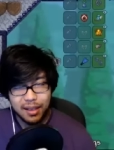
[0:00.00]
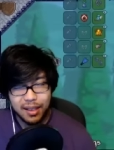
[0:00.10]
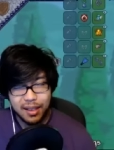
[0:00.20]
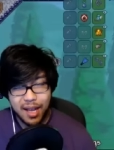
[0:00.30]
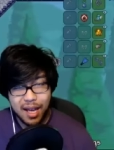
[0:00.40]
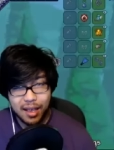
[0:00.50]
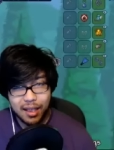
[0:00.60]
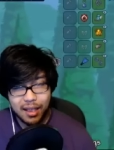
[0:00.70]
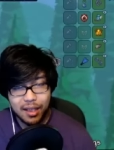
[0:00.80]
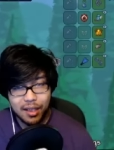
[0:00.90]
you're not
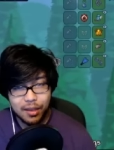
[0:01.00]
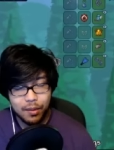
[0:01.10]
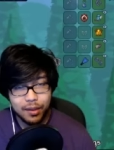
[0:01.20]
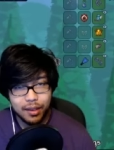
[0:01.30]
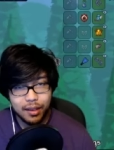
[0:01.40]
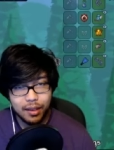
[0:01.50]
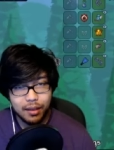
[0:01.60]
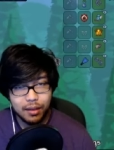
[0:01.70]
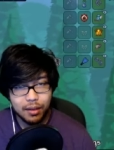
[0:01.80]
gonna use it.